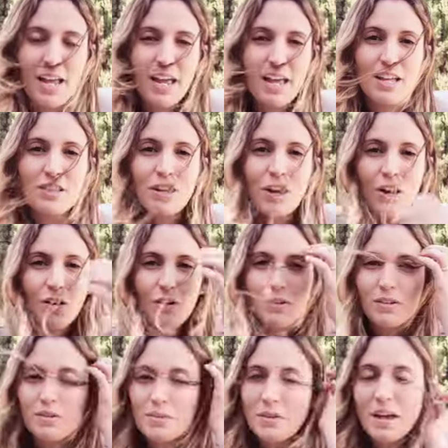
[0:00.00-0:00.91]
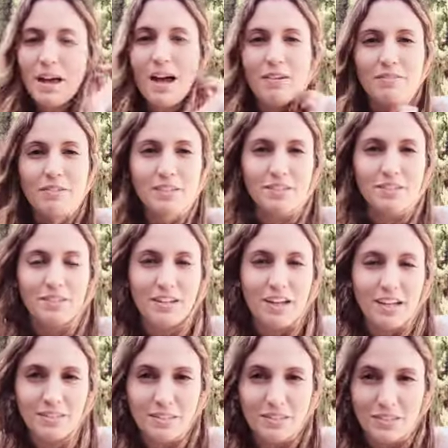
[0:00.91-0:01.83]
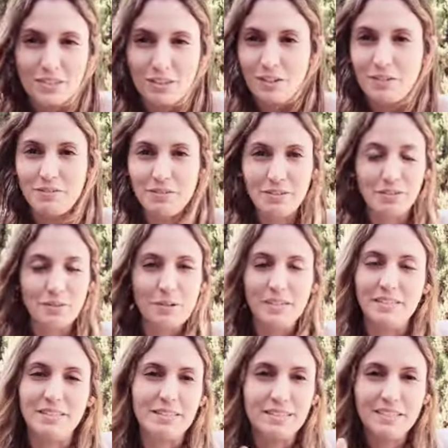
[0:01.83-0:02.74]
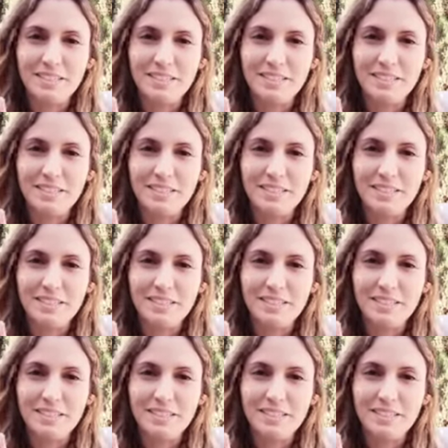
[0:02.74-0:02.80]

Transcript: And not only we have it together, sorry for the wind,